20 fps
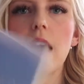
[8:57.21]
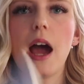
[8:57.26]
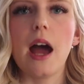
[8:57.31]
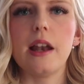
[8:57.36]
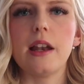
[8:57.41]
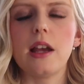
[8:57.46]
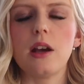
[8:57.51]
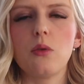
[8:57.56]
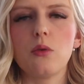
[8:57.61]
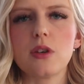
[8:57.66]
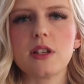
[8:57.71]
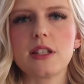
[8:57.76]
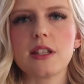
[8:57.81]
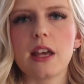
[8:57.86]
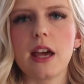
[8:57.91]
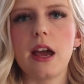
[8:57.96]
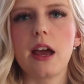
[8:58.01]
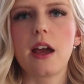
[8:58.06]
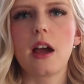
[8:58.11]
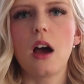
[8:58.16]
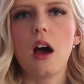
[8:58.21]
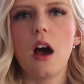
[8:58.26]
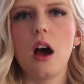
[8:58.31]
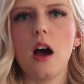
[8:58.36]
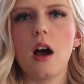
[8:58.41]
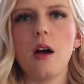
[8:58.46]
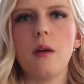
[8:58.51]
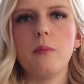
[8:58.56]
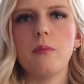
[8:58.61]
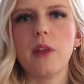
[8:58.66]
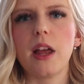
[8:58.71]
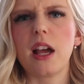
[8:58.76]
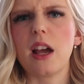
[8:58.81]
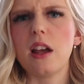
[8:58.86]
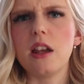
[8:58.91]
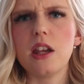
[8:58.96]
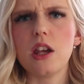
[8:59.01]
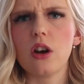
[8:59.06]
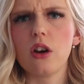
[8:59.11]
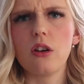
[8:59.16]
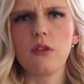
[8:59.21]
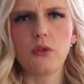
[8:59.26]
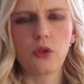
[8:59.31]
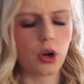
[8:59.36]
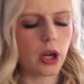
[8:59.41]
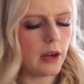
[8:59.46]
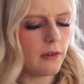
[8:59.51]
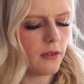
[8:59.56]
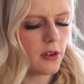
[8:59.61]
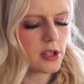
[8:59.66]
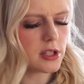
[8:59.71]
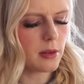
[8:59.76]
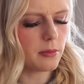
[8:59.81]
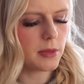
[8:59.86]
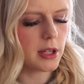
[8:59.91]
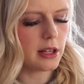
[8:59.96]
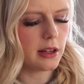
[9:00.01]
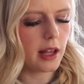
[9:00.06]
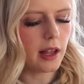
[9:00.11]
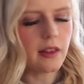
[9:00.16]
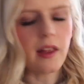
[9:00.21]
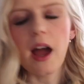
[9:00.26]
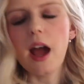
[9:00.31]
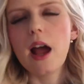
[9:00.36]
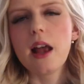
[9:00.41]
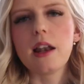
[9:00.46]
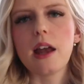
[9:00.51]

and it was like a year of grief or something like that,